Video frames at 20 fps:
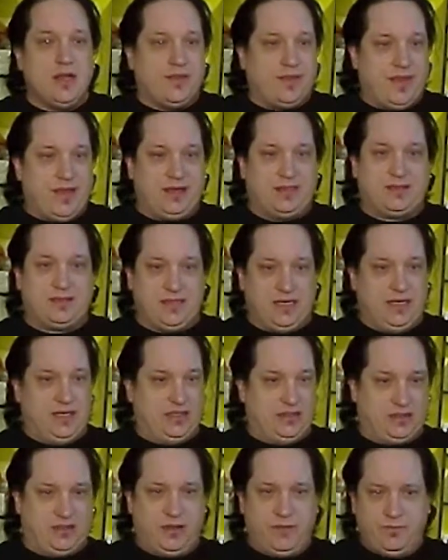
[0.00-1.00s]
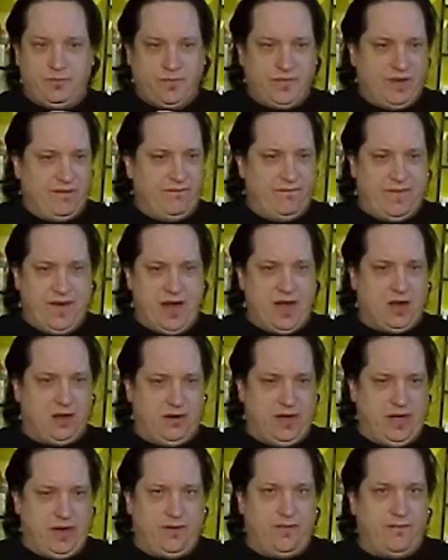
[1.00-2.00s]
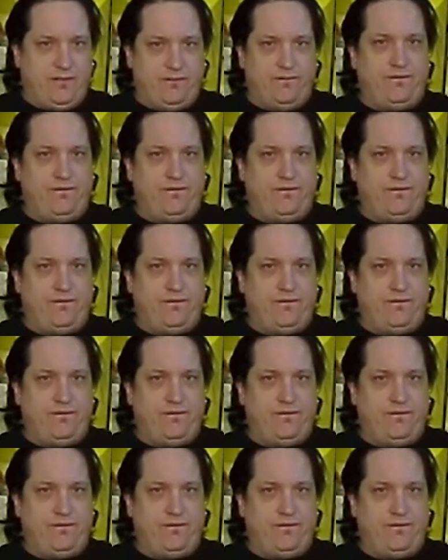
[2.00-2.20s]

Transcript: This is very